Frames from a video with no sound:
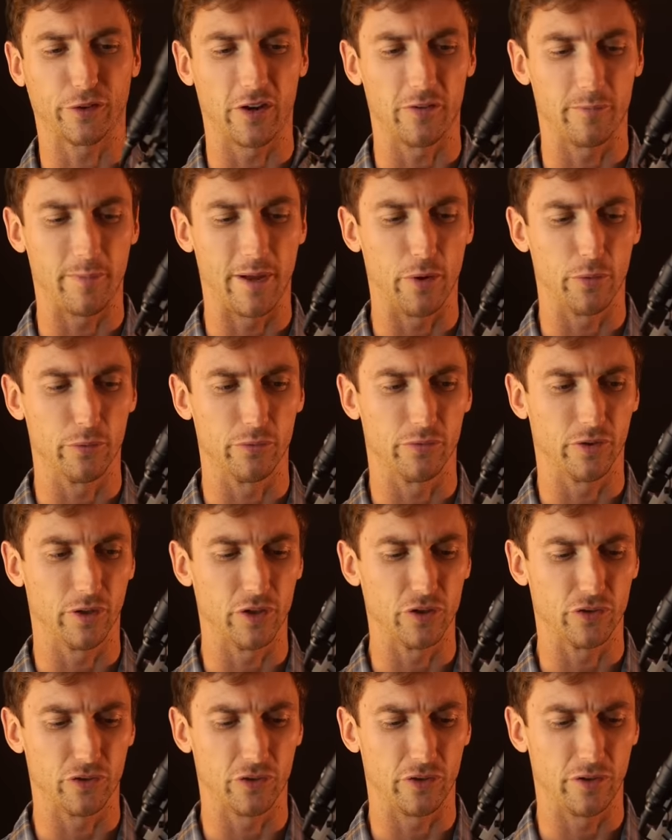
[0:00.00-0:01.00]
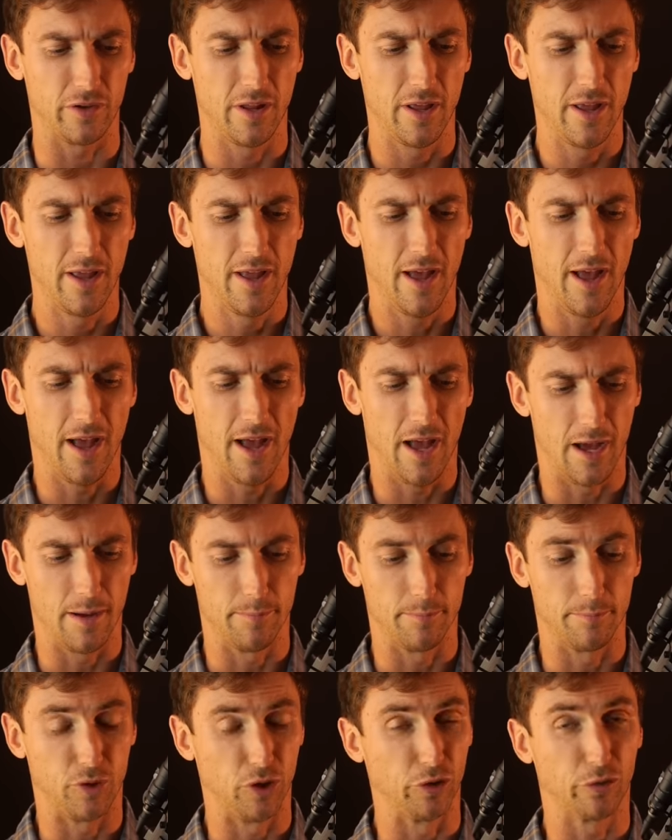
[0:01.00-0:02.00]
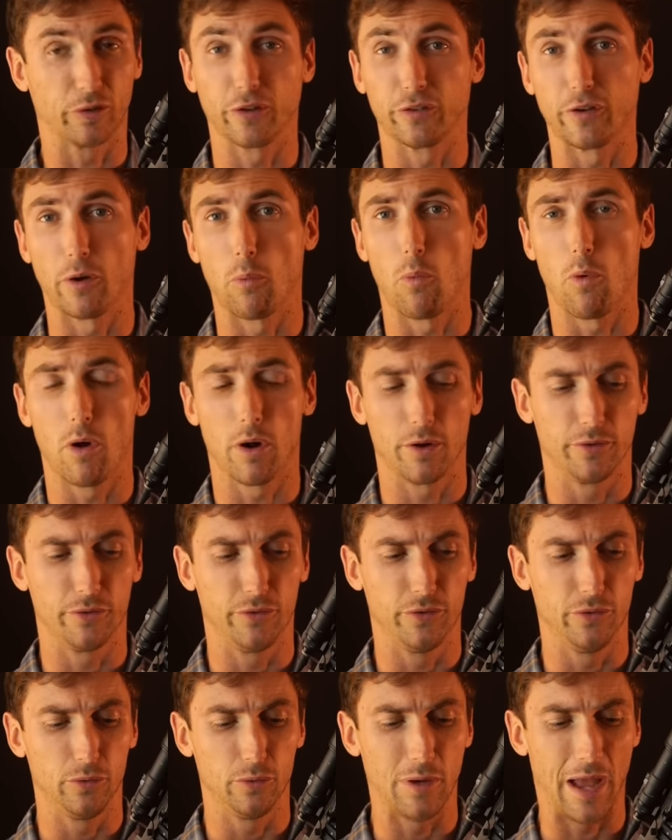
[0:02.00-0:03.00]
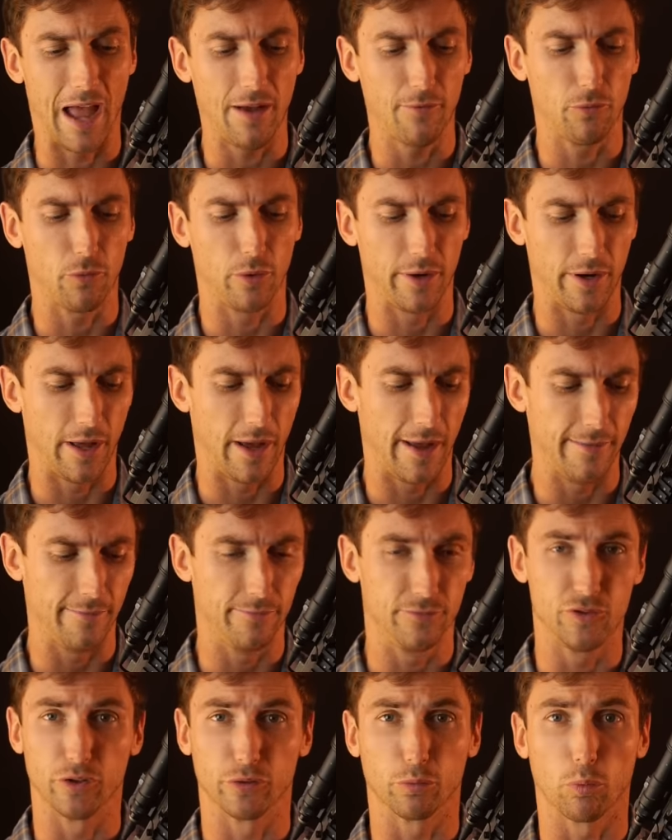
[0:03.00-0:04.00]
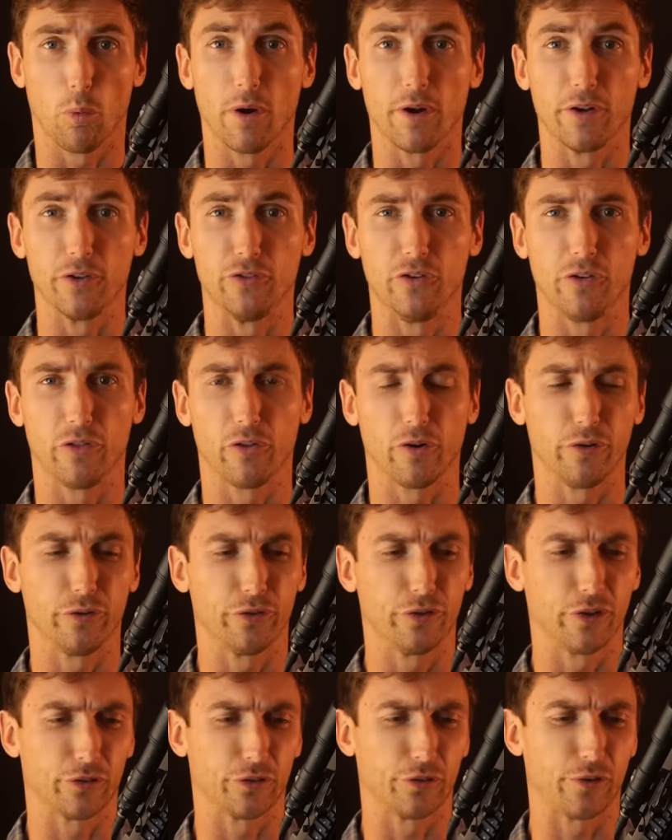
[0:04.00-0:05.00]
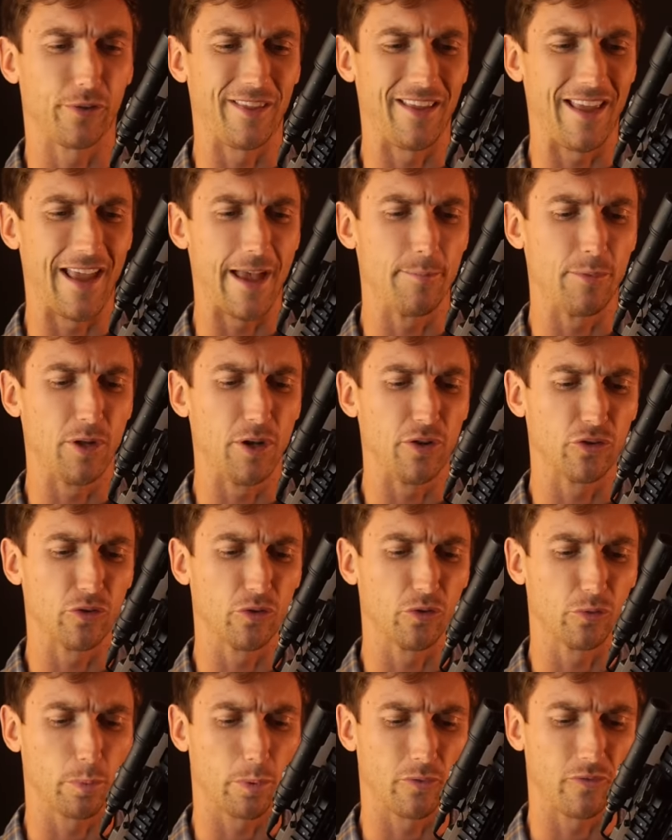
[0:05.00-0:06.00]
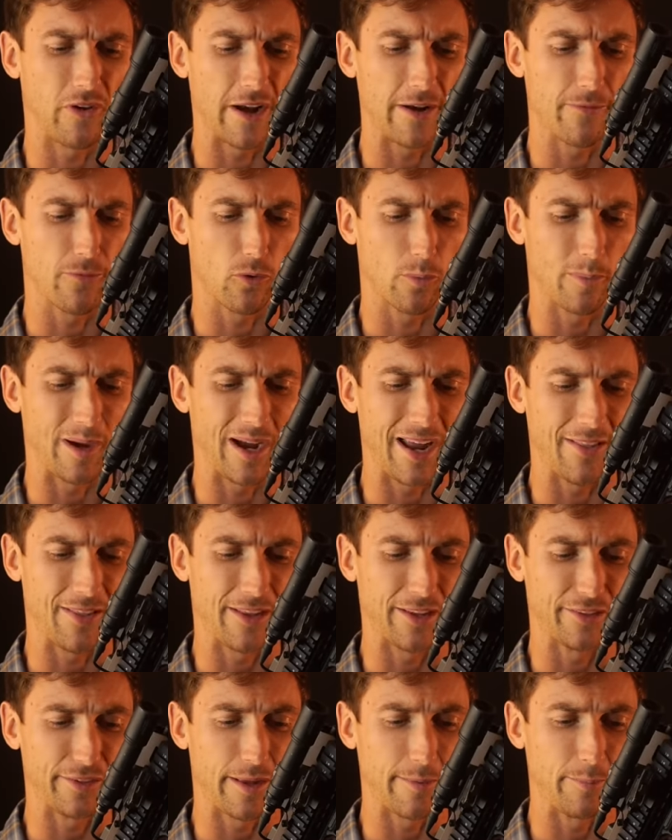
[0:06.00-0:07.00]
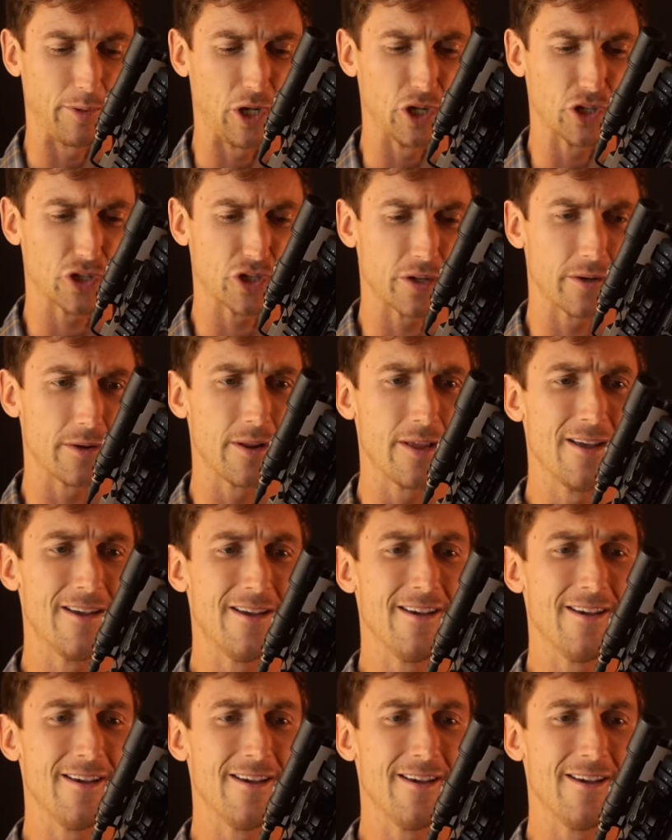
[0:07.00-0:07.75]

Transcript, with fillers: gun of my own volition um, just because I wanted to have one. I just wanted a G36. The ammunition was provided for by LAX Ammunition.